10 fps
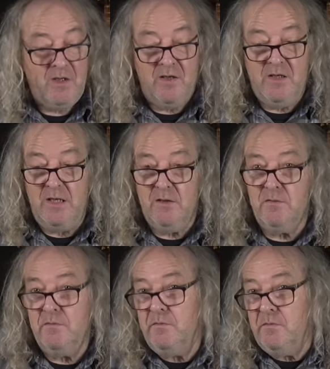I think
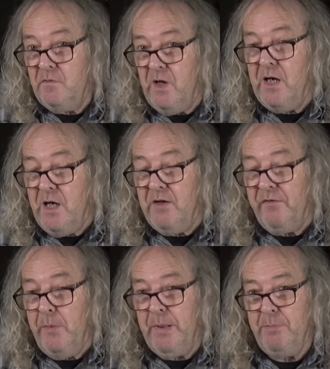a
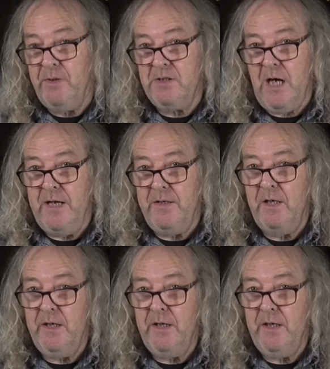few people are saying that,